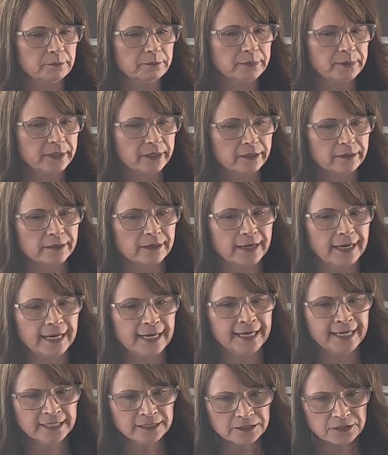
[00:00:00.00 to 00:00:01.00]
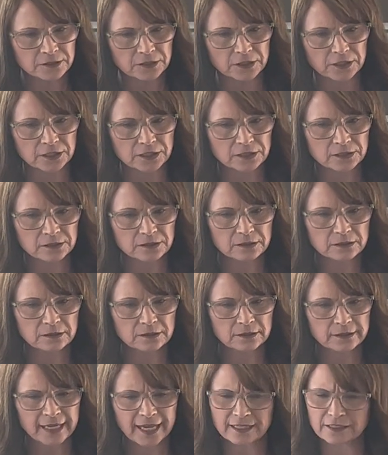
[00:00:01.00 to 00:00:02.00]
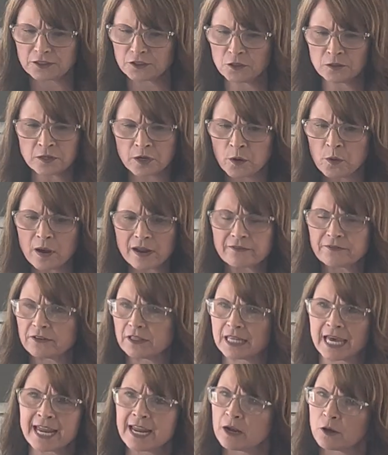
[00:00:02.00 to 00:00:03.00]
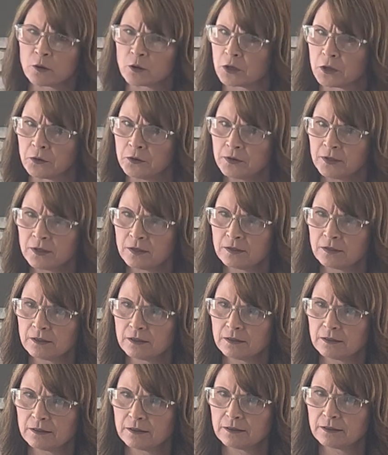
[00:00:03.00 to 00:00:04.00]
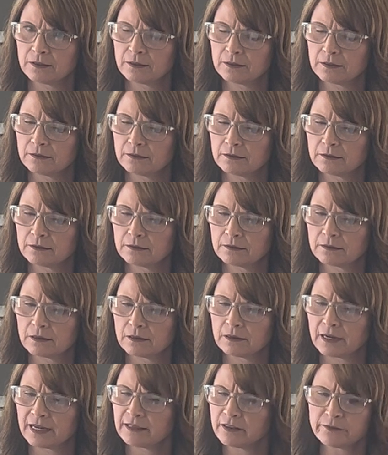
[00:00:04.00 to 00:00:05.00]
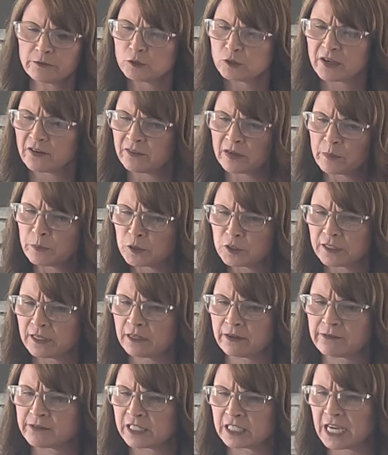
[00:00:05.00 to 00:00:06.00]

Peter answers, yes, you know I phileo you. I love you 70% of the